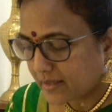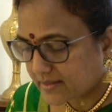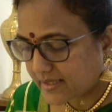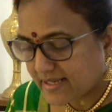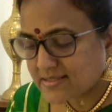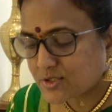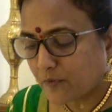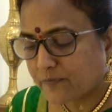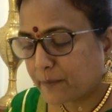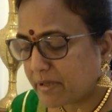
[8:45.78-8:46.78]
The rest
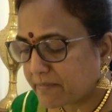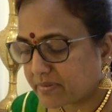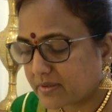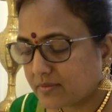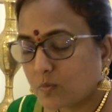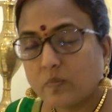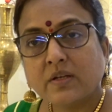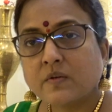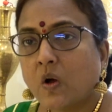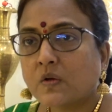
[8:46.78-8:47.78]
of the people
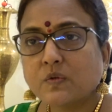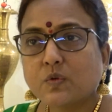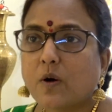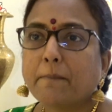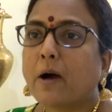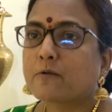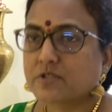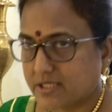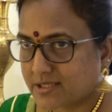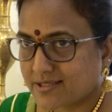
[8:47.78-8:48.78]
will not know about
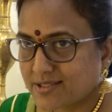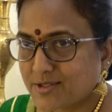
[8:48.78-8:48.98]
it.